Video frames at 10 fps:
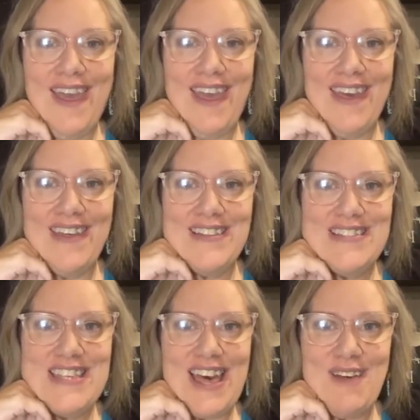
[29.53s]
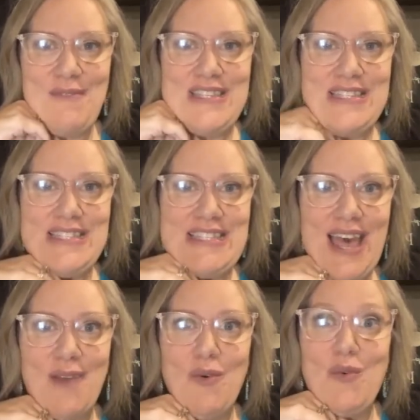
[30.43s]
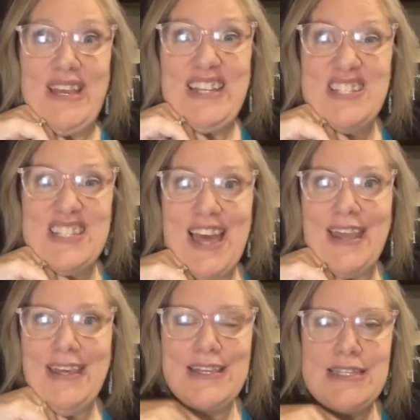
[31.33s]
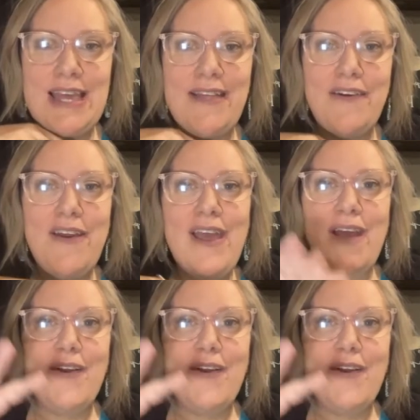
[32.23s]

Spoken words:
And this is a time where we can just kind of get together,